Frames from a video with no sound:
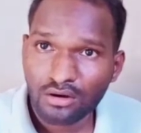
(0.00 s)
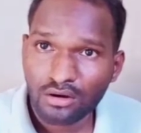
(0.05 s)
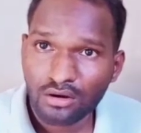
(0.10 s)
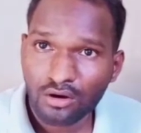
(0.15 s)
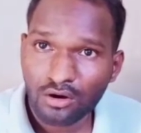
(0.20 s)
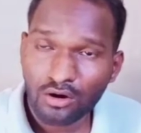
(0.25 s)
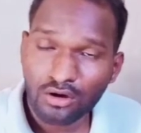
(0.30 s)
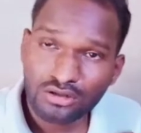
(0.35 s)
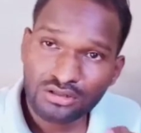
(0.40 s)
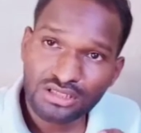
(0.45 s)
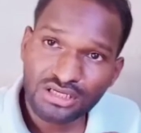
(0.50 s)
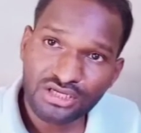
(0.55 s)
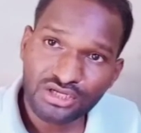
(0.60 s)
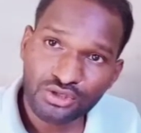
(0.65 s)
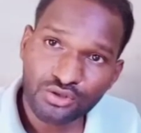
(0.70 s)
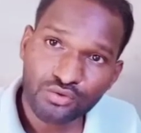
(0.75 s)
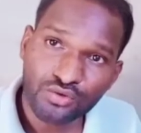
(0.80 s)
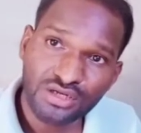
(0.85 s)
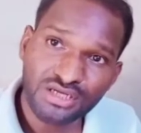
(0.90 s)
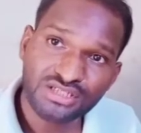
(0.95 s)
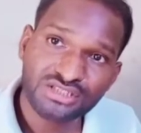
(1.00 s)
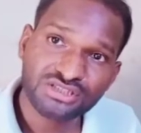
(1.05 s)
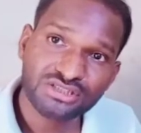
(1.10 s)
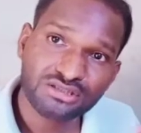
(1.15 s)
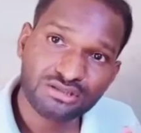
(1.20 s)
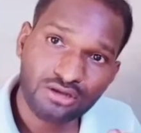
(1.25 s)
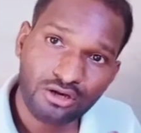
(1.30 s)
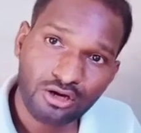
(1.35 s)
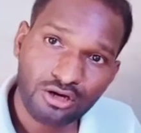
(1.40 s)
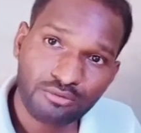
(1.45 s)
or the
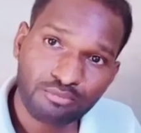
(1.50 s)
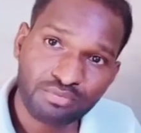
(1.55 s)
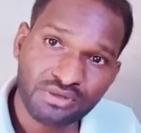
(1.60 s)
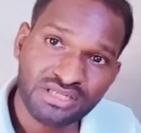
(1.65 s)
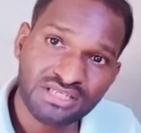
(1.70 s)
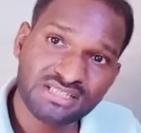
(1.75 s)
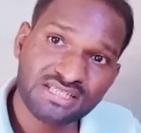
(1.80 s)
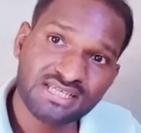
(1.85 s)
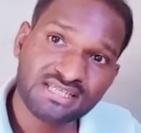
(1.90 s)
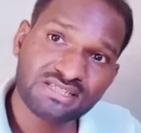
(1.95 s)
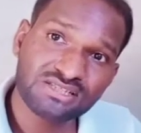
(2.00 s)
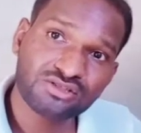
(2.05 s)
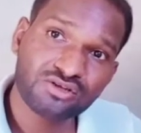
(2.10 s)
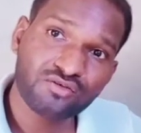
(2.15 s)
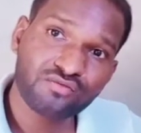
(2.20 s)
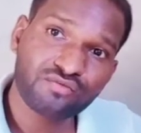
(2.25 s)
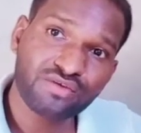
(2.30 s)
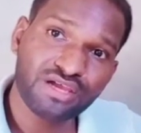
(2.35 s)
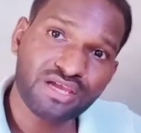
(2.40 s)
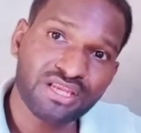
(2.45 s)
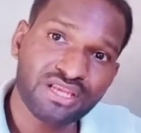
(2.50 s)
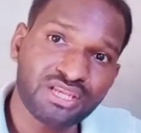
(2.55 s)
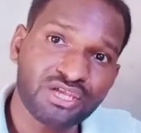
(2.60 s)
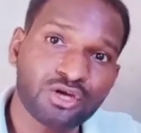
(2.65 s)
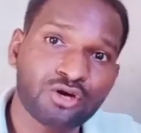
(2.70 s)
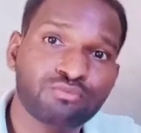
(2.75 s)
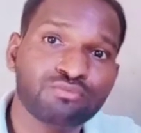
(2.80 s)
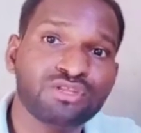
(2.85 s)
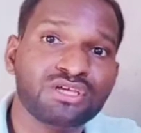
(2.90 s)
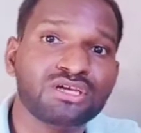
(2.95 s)
duration or presence of any
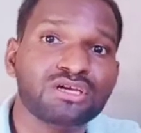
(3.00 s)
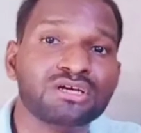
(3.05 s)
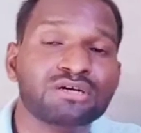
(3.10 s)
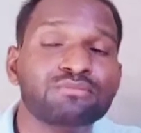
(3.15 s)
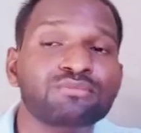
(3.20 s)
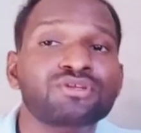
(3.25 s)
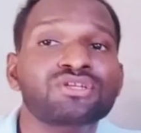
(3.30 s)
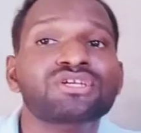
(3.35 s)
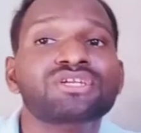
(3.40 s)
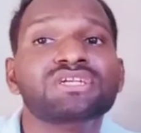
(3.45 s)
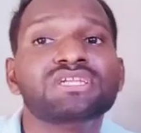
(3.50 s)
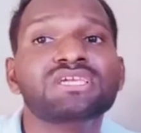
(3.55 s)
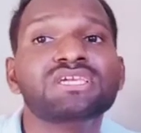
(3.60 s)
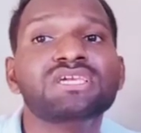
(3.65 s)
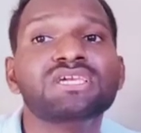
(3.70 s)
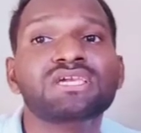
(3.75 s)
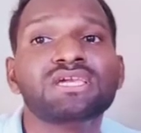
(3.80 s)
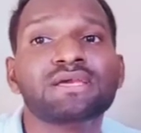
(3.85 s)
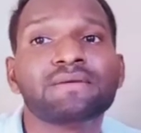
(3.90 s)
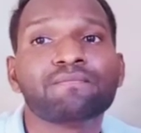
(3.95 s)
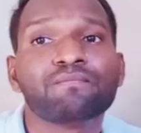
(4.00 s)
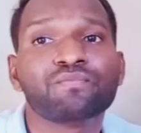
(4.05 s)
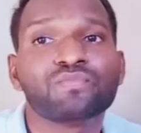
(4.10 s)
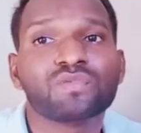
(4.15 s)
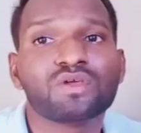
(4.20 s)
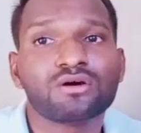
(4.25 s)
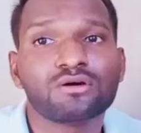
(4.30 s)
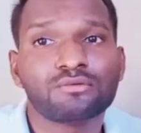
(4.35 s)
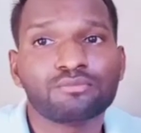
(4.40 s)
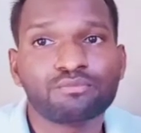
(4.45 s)
of the community,
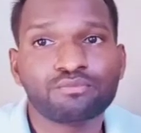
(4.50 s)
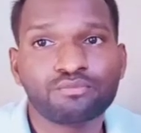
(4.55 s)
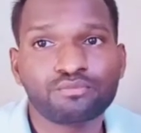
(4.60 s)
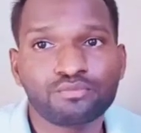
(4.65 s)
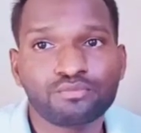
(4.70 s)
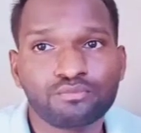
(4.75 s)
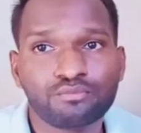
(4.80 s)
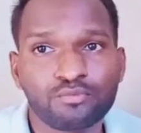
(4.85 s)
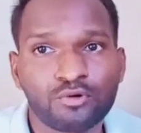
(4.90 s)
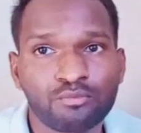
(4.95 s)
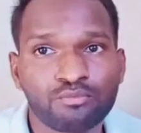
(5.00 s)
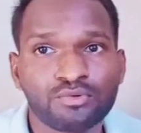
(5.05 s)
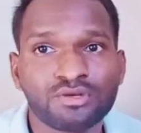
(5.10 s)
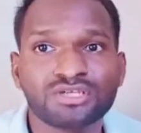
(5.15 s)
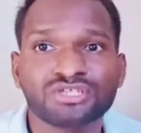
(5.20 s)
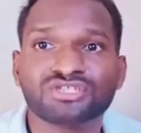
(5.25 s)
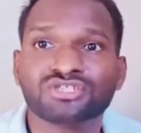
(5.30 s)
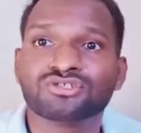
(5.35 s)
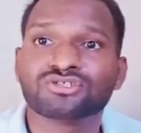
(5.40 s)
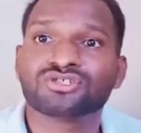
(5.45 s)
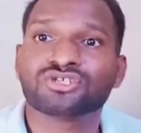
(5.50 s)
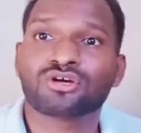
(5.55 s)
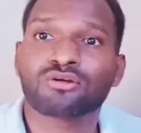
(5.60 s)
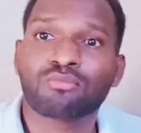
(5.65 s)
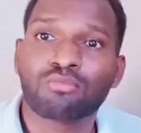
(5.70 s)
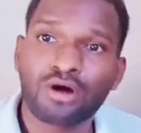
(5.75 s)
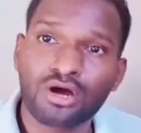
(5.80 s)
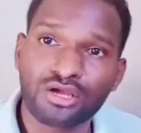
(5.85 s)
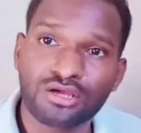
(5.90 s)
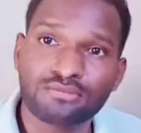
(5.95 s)
populations or
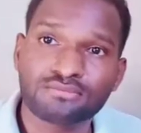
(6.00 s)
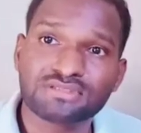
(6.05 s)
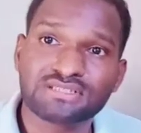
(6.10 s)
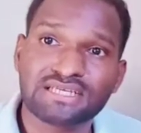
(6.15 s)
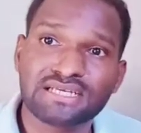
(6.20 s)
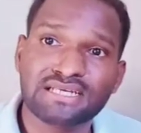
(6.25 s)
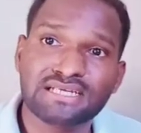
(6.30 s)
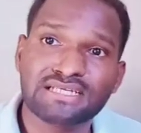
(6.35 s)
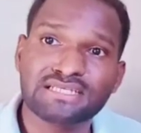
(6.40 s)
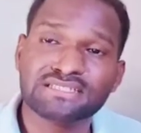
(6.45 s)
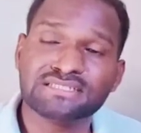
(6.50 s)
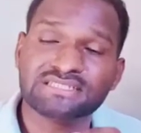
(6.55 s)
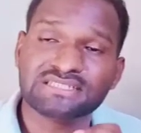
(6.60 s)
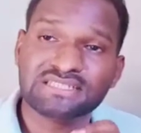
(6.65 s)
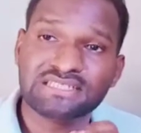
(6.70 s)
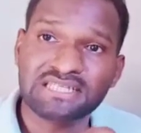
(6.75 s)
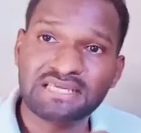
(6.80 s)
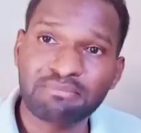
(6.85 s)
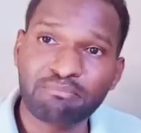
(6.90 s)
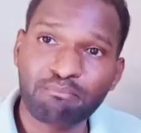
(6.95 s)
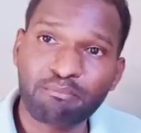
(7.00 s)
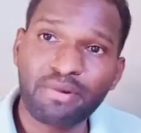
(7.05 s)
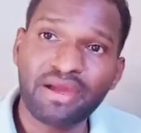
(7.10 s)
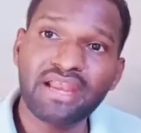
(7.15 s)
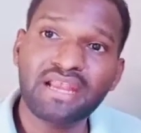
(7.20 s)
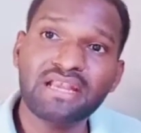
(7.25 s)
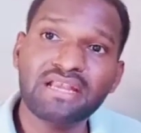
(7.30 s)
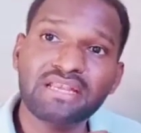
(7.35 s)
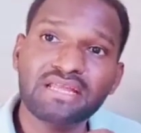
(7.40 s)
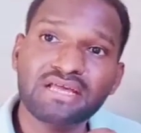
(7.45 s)
biomes, it is
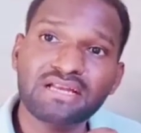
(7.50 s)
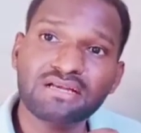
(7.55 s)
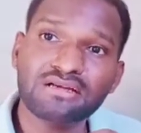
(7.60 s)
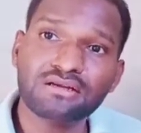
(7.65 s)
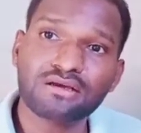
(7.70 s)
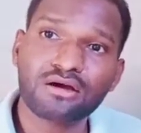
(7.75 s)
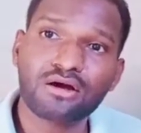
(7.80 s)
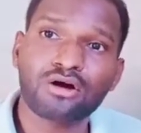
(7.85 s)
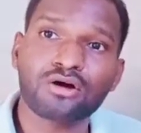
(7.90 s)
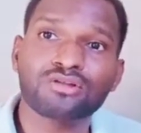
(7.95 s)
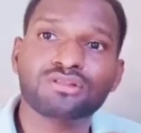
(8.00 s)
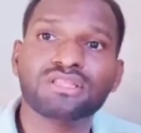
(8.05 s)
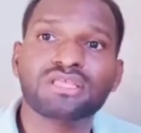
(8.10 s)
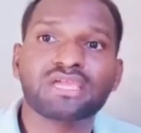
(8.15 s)
dependent on the